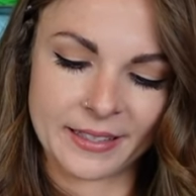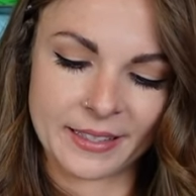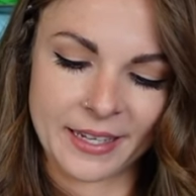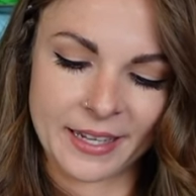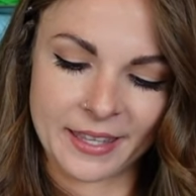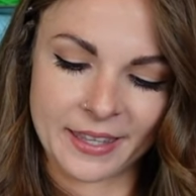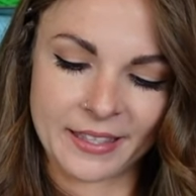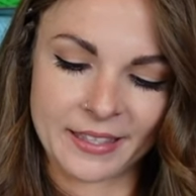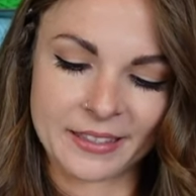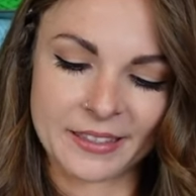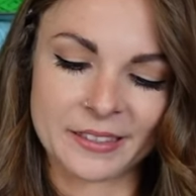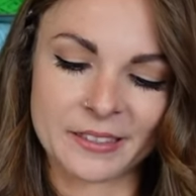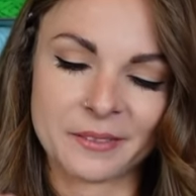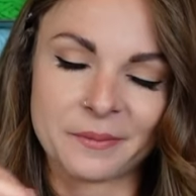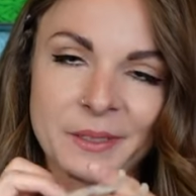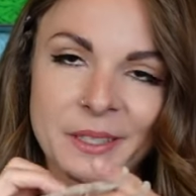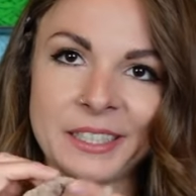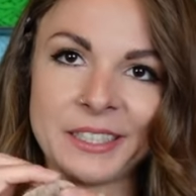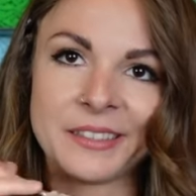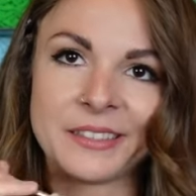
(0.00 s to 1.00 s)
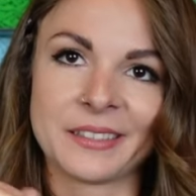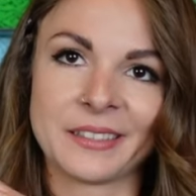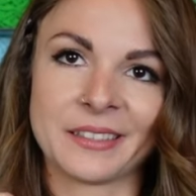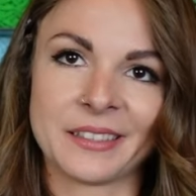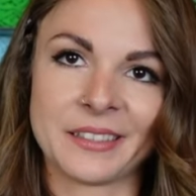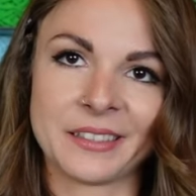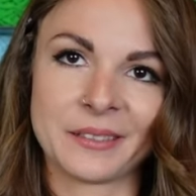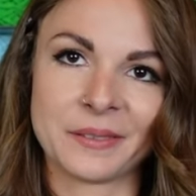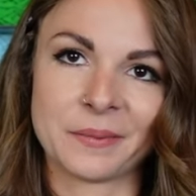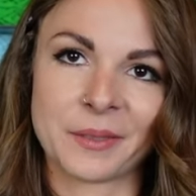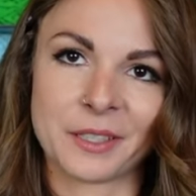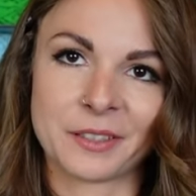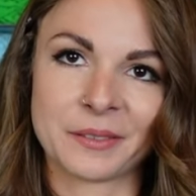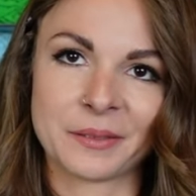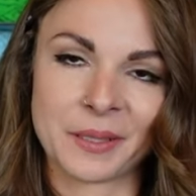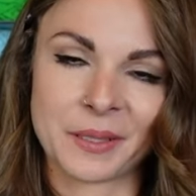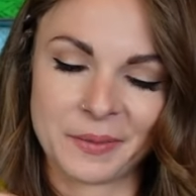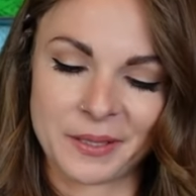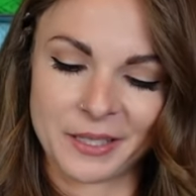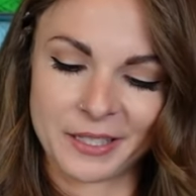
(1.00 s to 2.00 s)
I think this mouse, this mouse
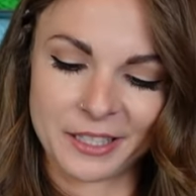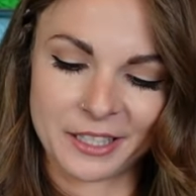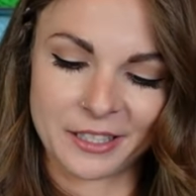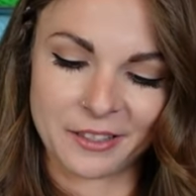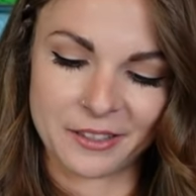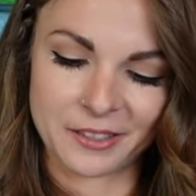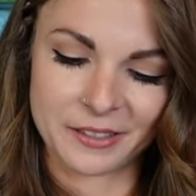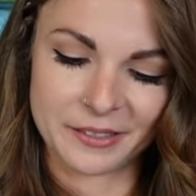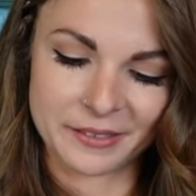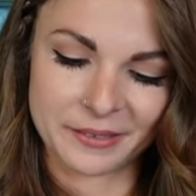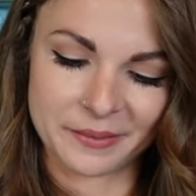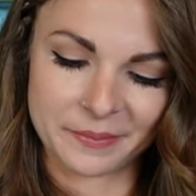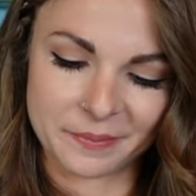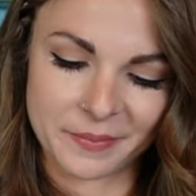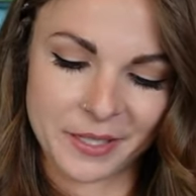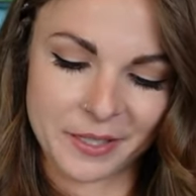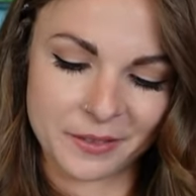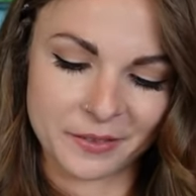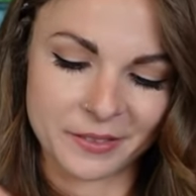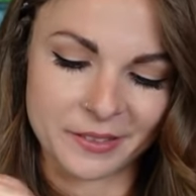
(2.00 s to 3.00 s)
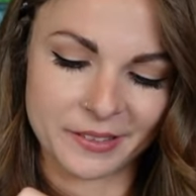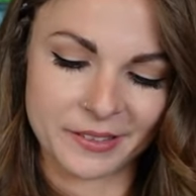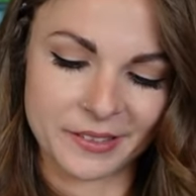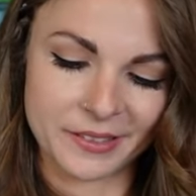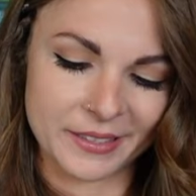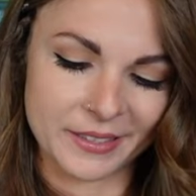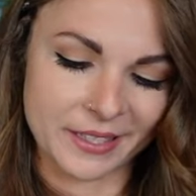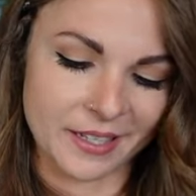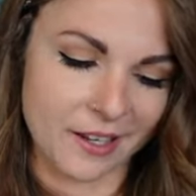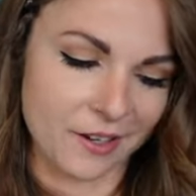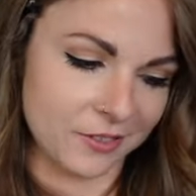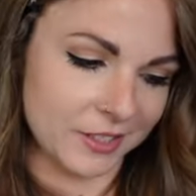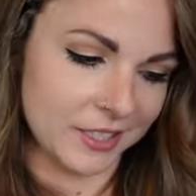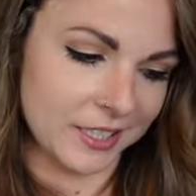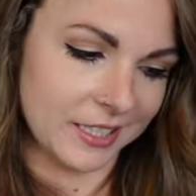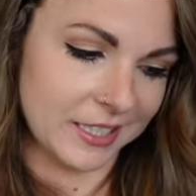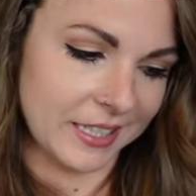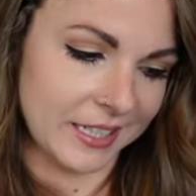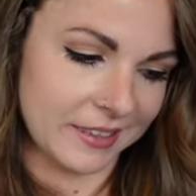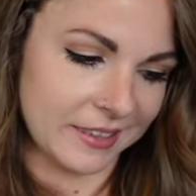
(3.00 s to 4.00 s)
might be the cutest mouse. I
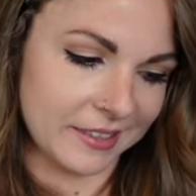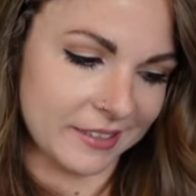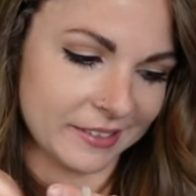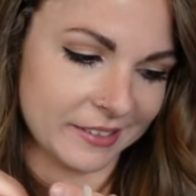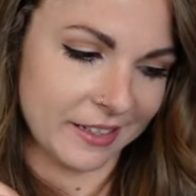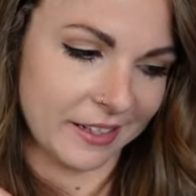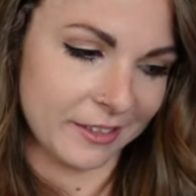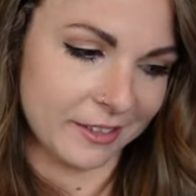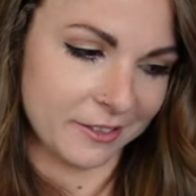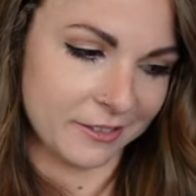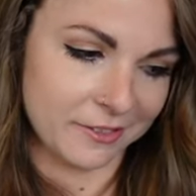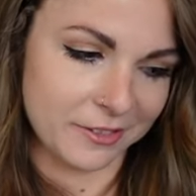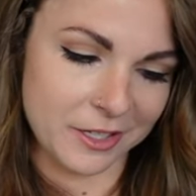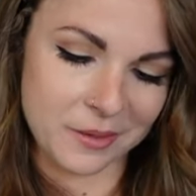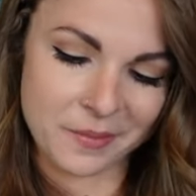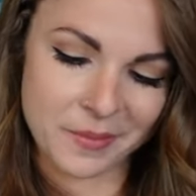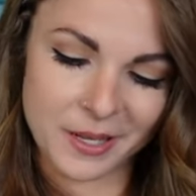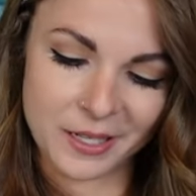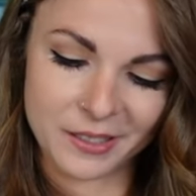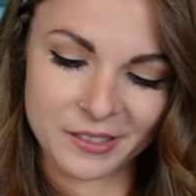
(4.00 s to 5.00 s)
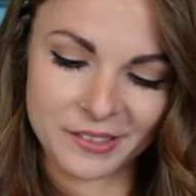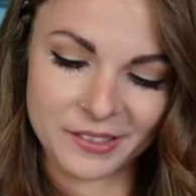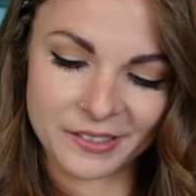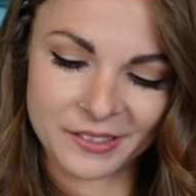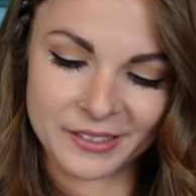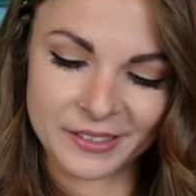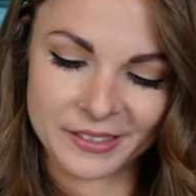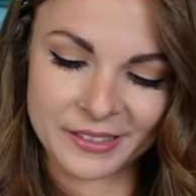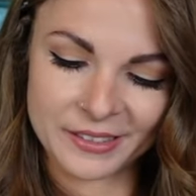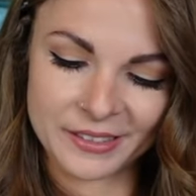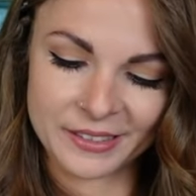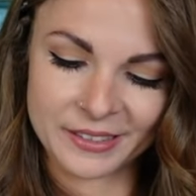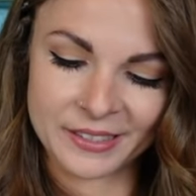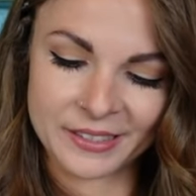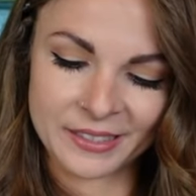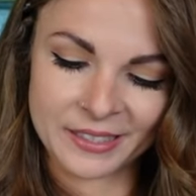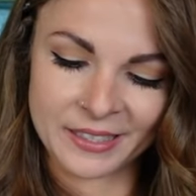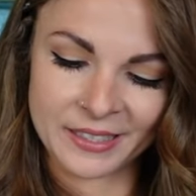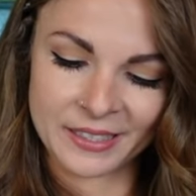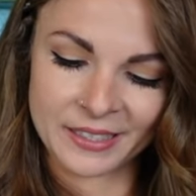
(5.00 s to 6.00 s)
really like this color for a mouse.
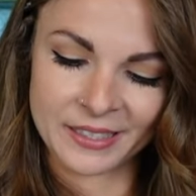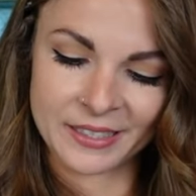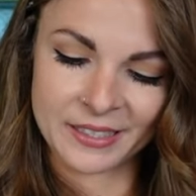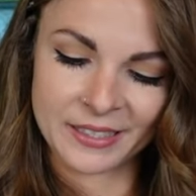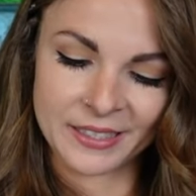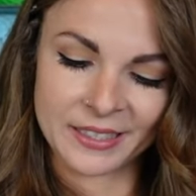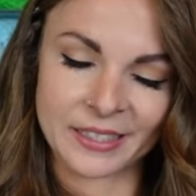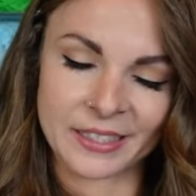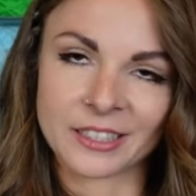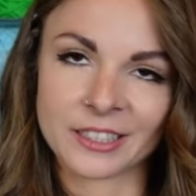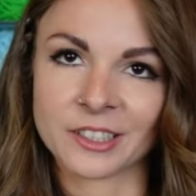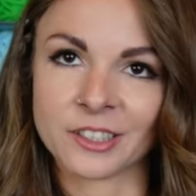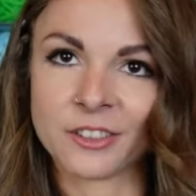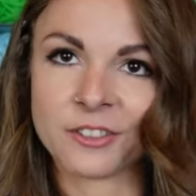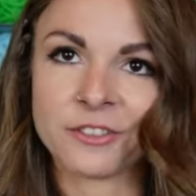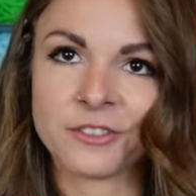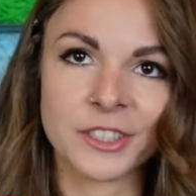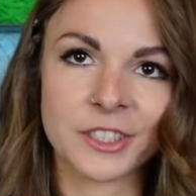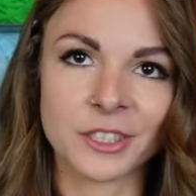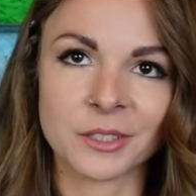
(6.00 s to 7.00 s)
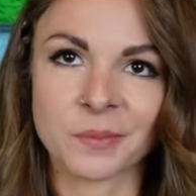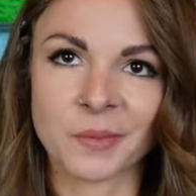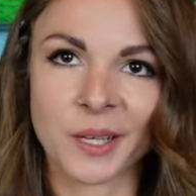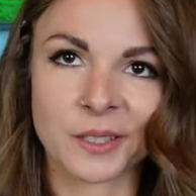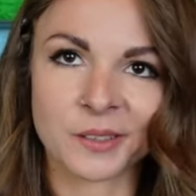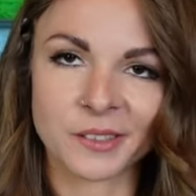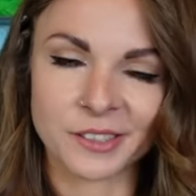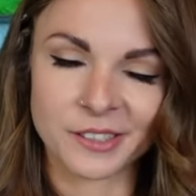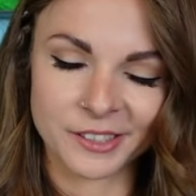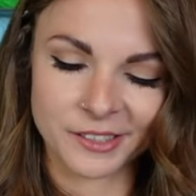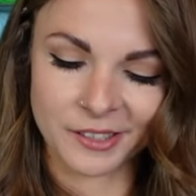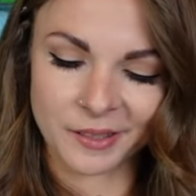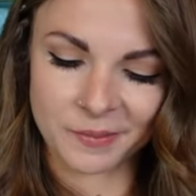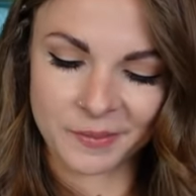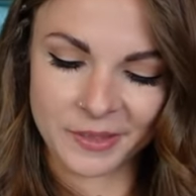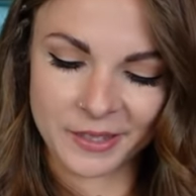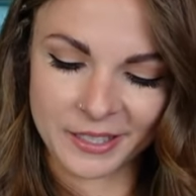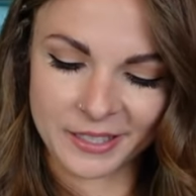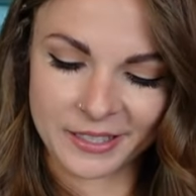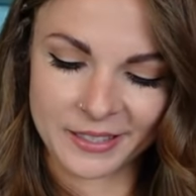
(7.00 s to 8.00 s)
Like a little field mouse or
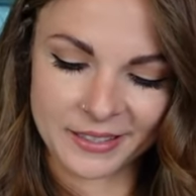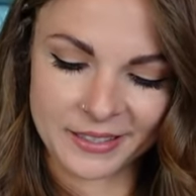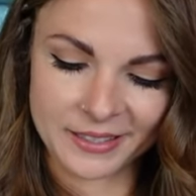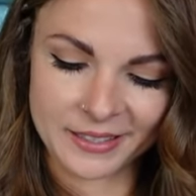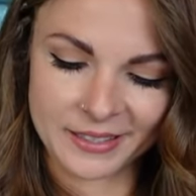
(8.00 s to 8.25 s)
something.